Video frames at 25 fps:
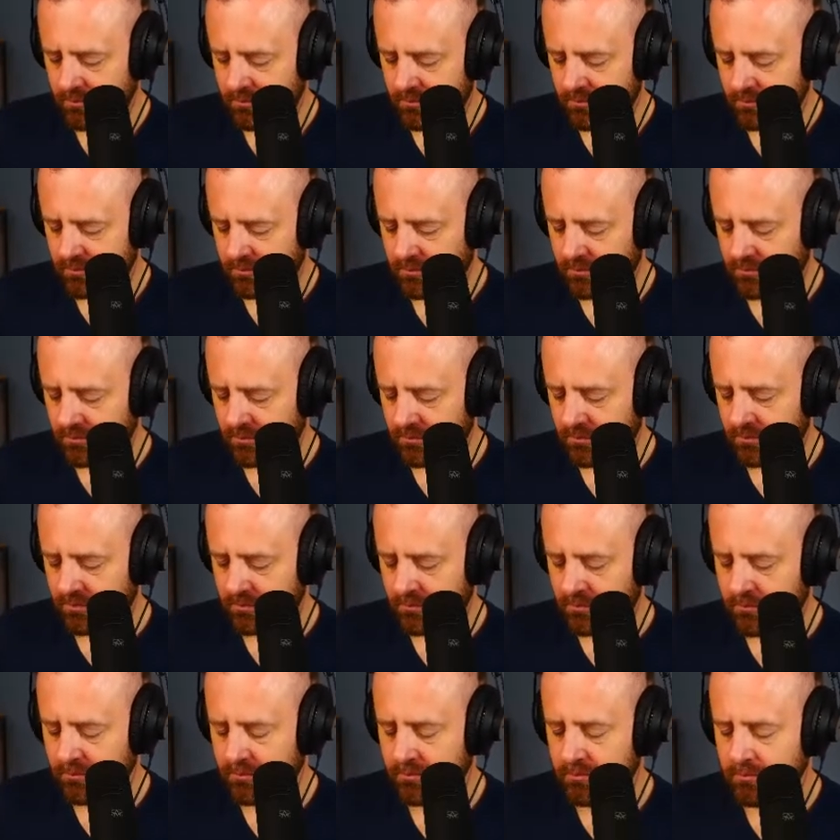
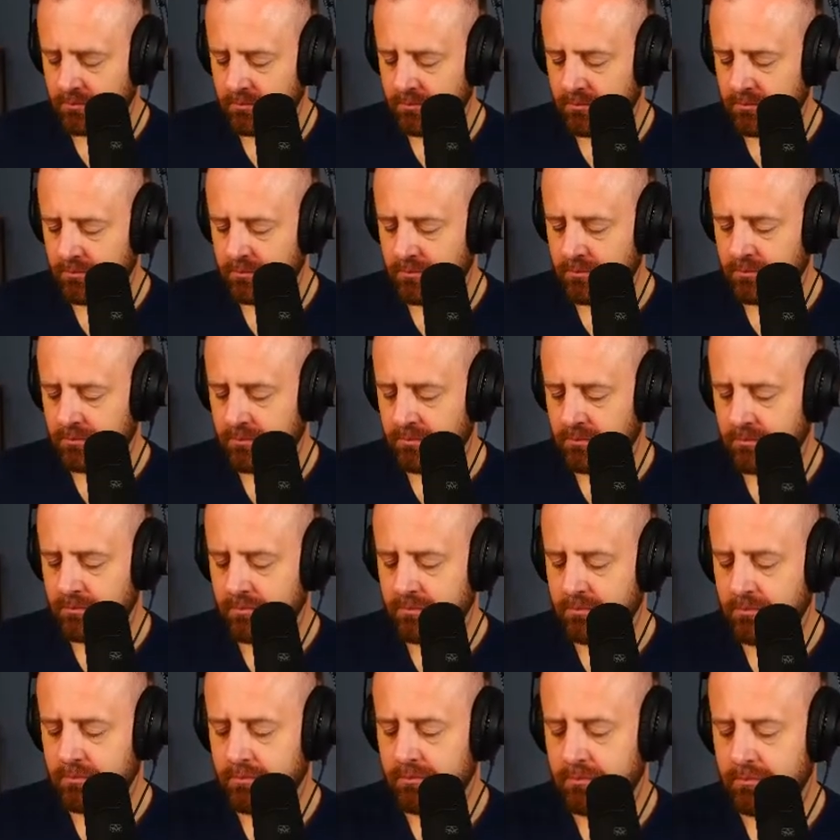
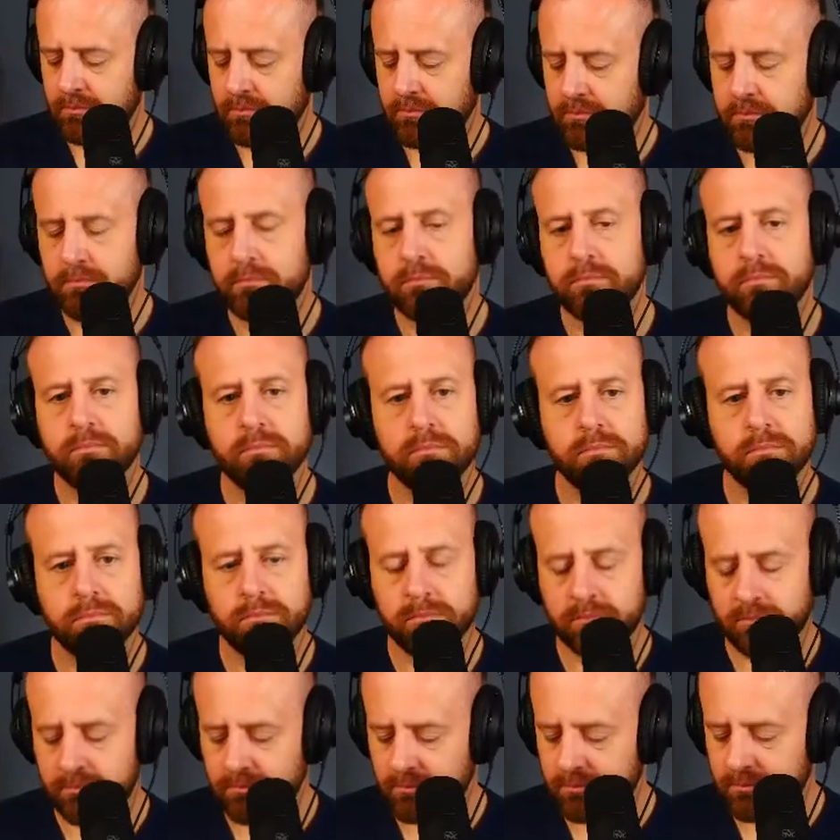
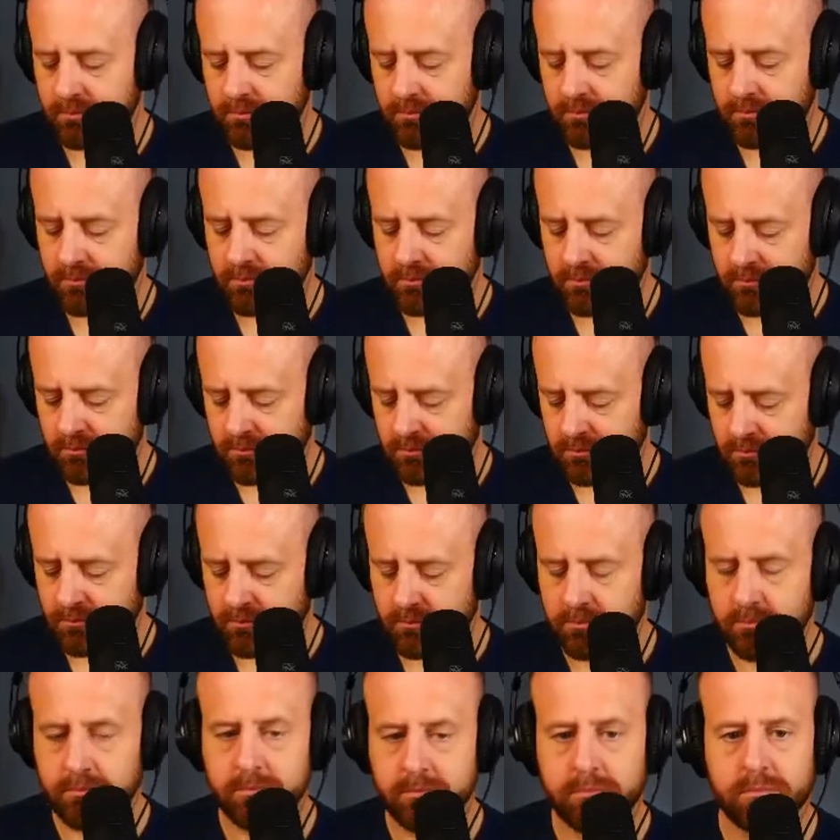
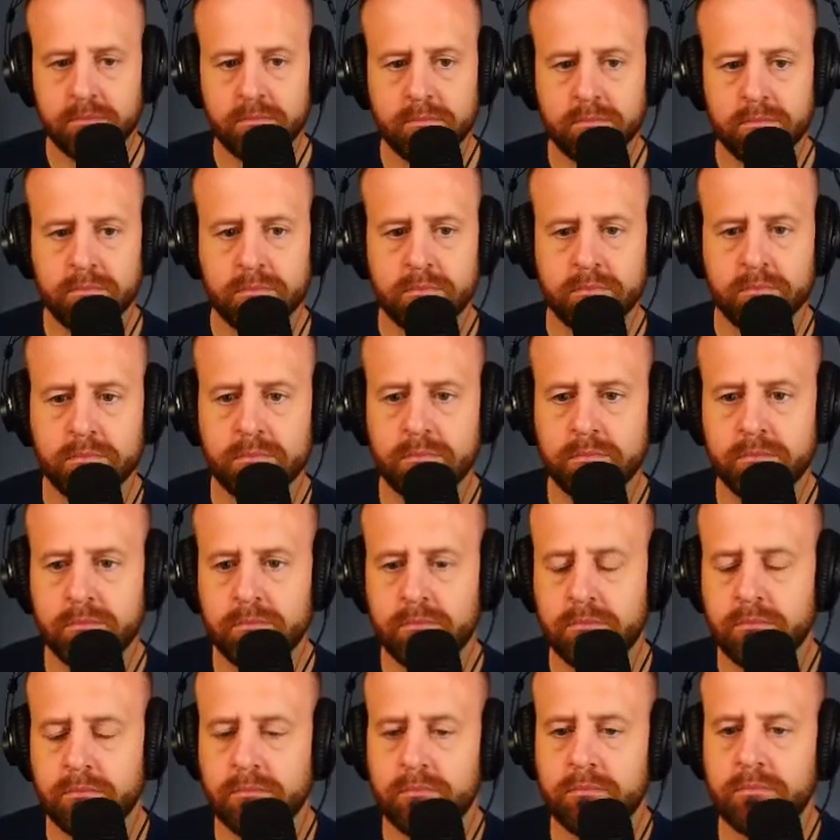
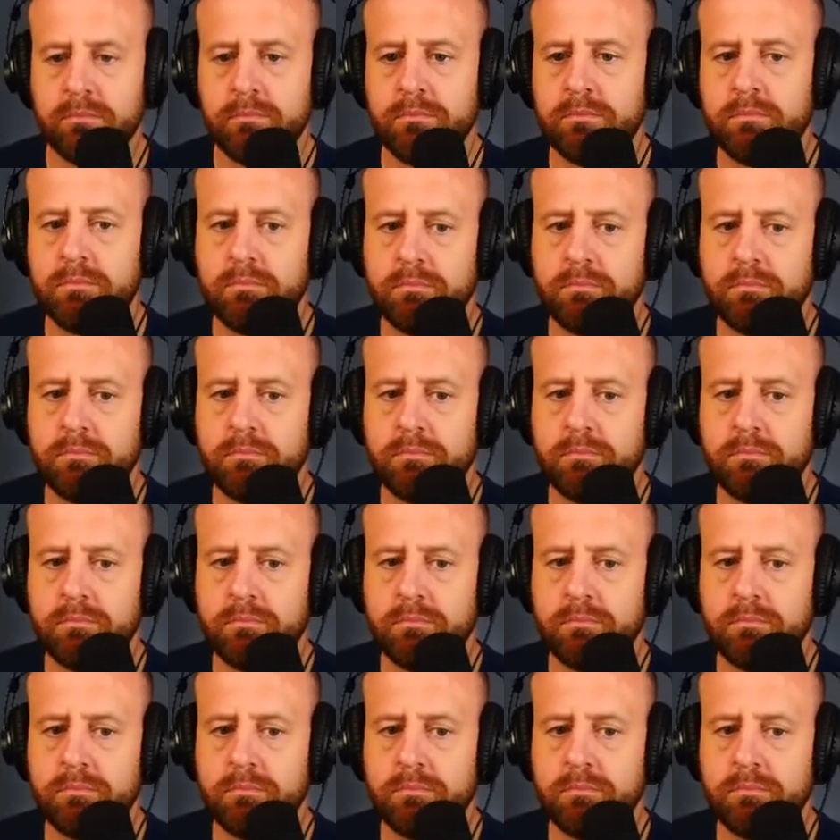[no speech]